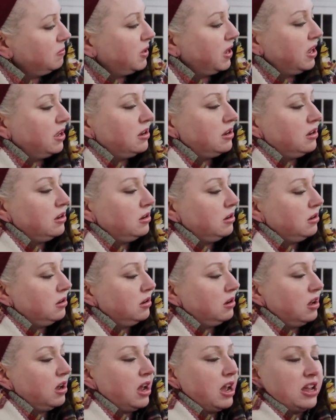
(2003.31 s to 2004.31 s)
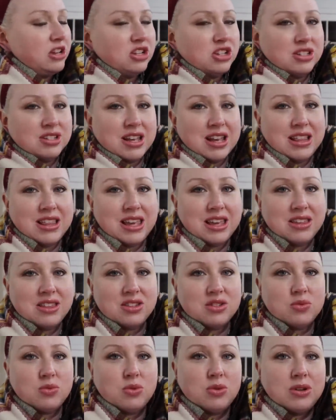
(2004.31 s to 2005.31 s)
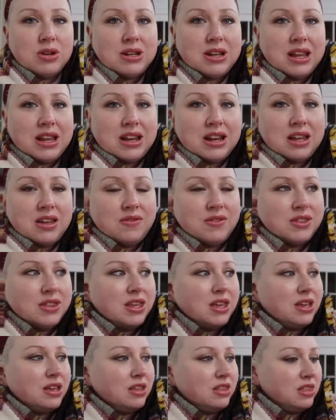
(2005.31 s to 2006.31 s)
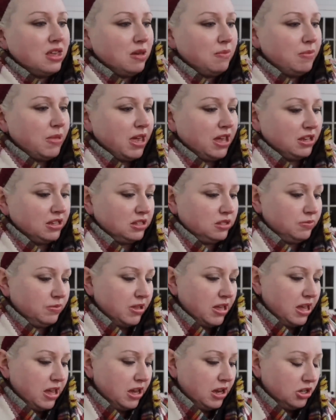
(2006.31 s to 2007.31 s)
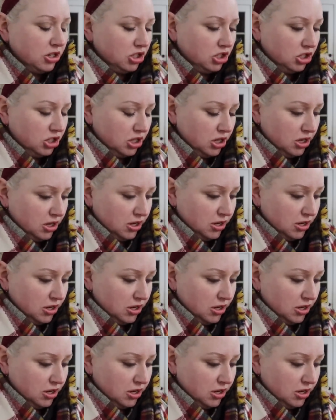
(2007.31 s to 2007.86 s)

But I just, I like this wood, and I even like that backsplash.